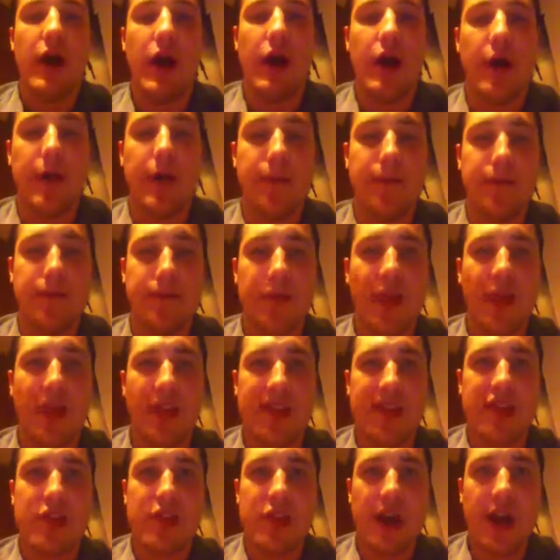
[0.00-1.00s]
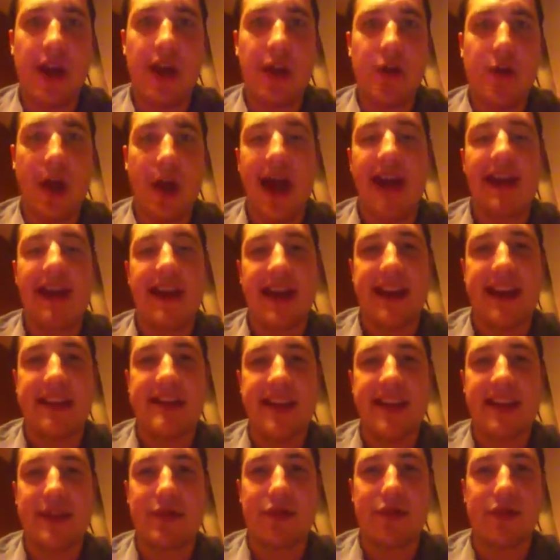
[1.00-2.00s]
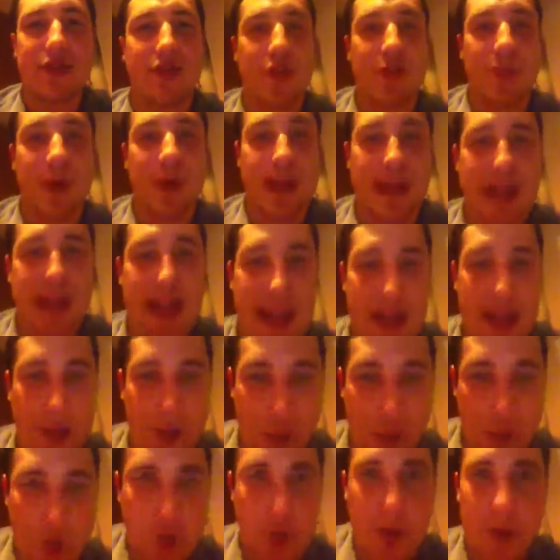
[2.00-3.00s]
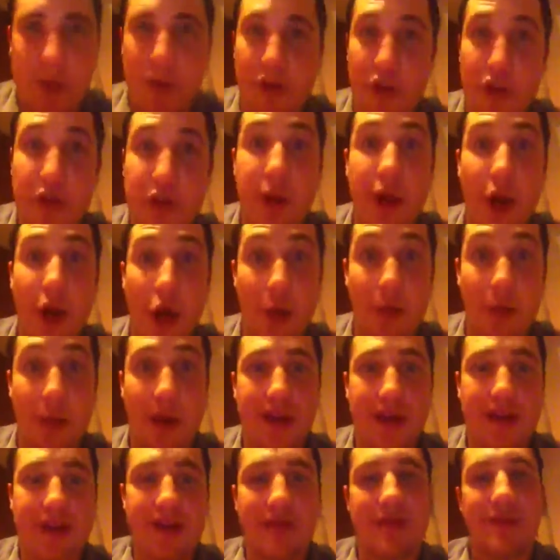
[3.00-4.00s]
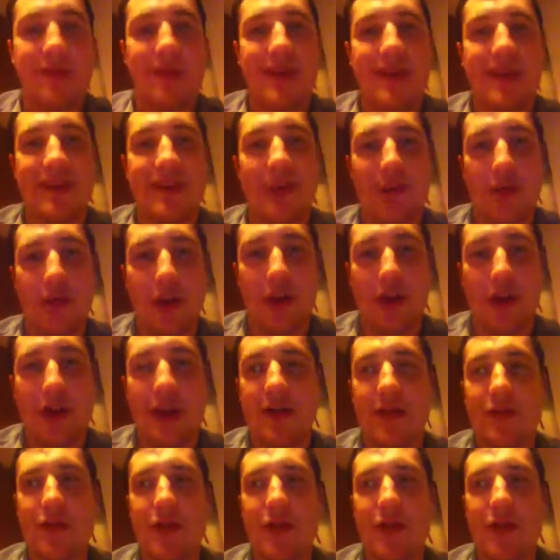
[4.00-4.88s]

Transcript: There's a giant crack down the centre of the screen, and also I've lost my home button because I broke it.